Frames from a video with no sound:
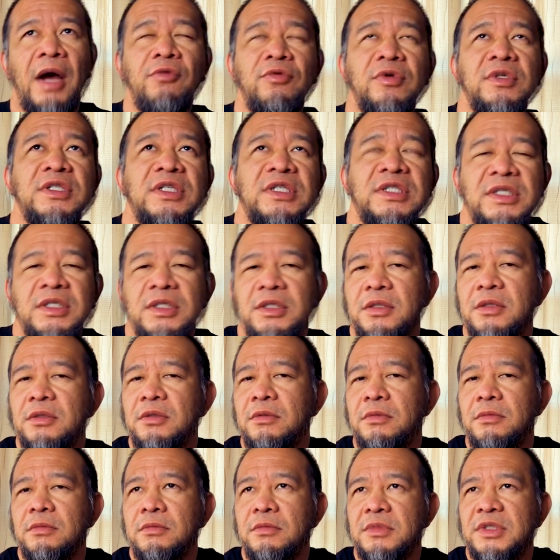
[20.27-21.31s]
I was
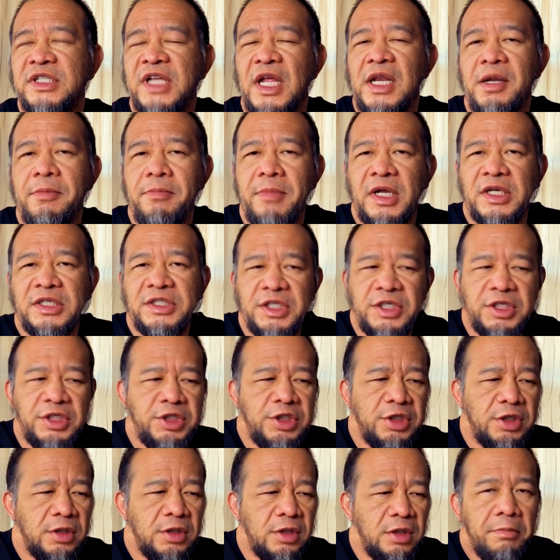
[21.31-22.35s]
sent a
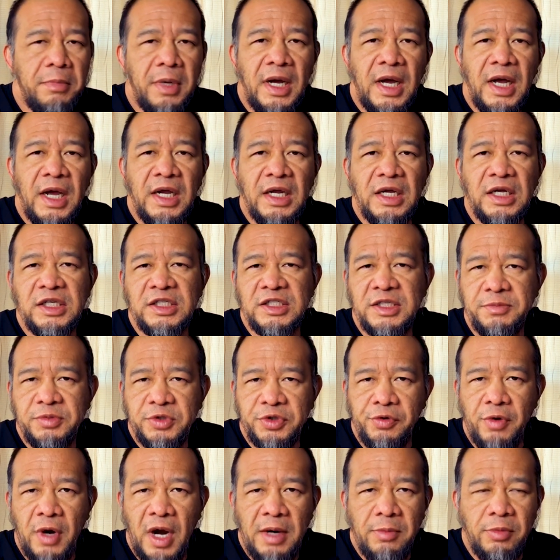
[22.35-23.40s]
message by a
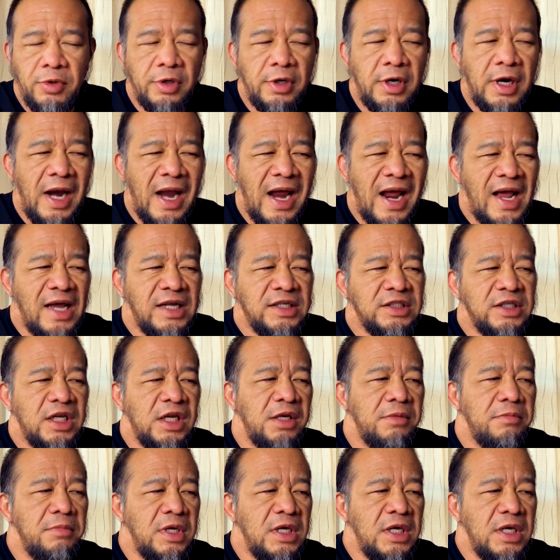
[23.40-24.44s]
subscriber
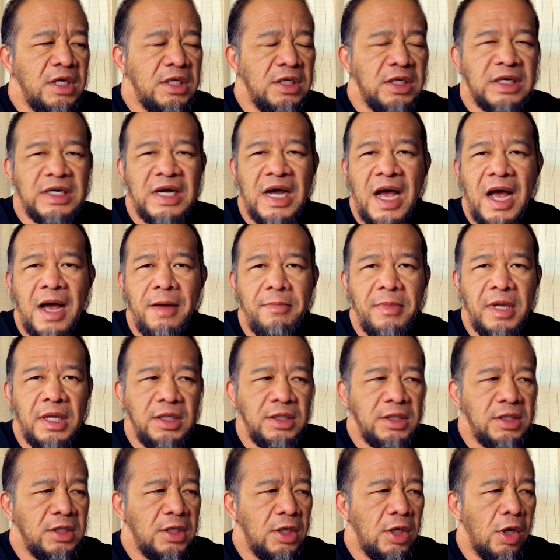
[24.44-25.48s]
asking me to
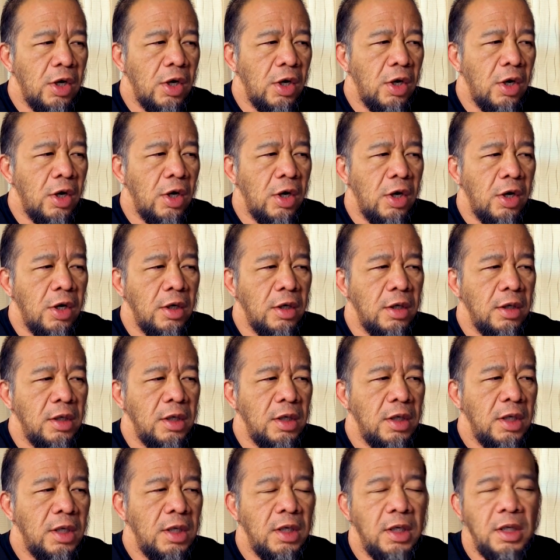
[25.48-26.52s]
comment on
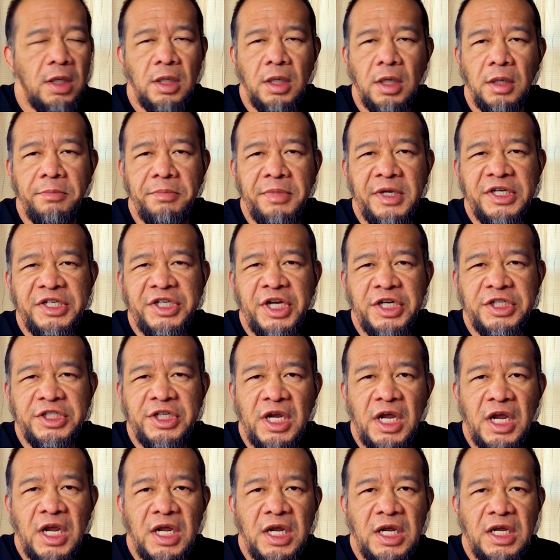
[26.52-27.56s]
a
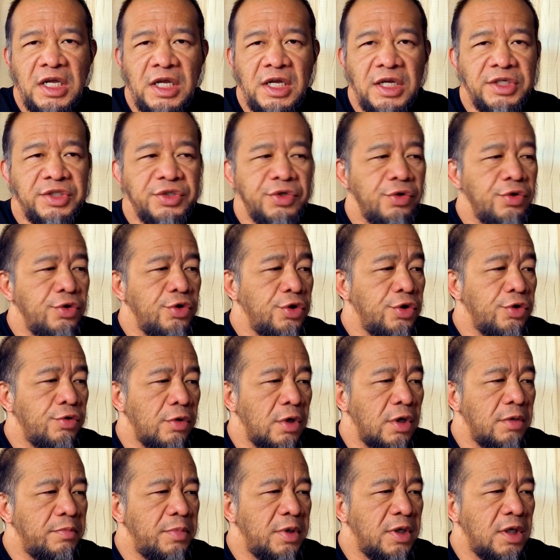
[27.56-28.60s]
BJJ Eastern
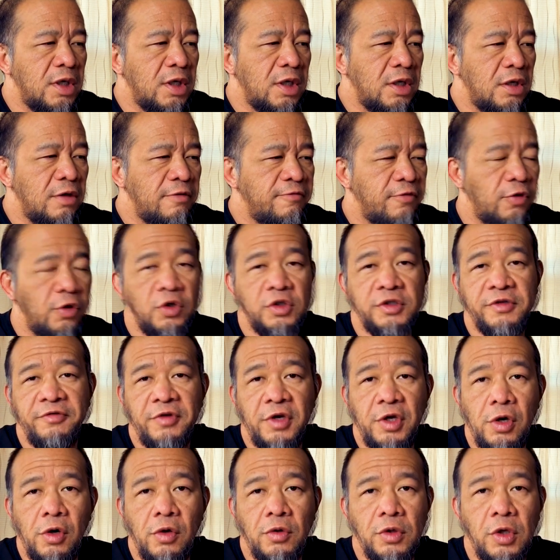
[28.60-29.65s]
Europe, for those of
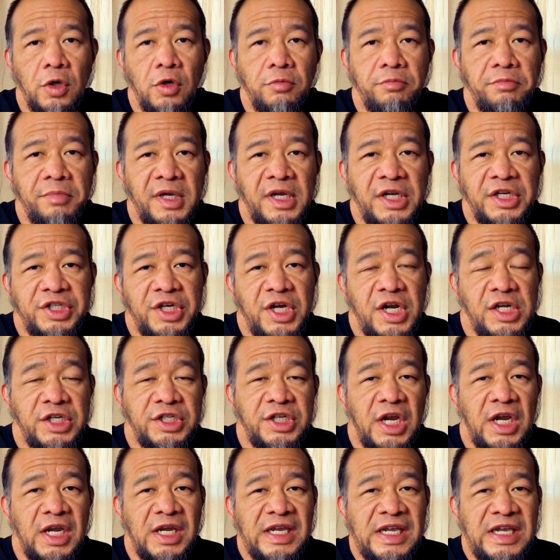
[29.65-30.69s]
you who don't know,
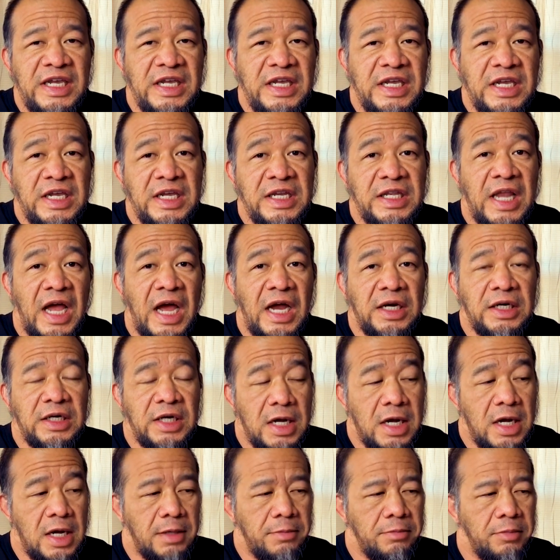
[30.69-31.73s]

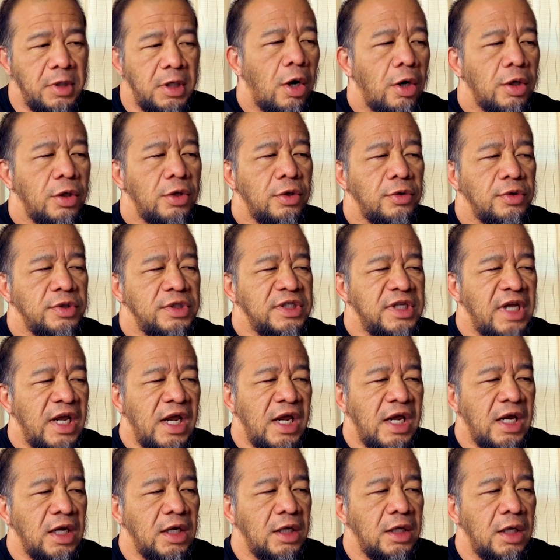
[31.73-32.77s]
BJJEE.com, article
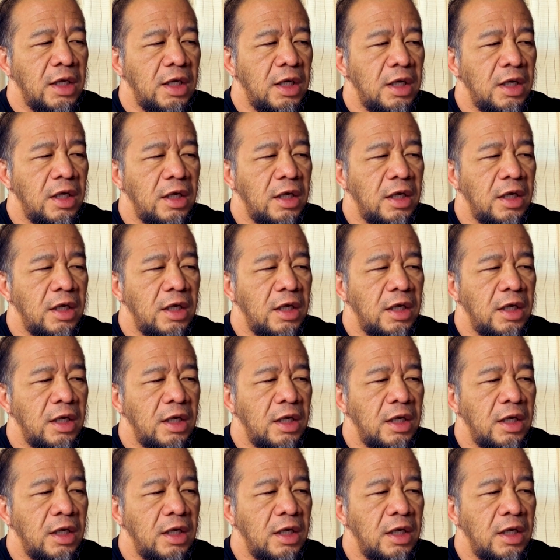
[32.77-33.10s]
saying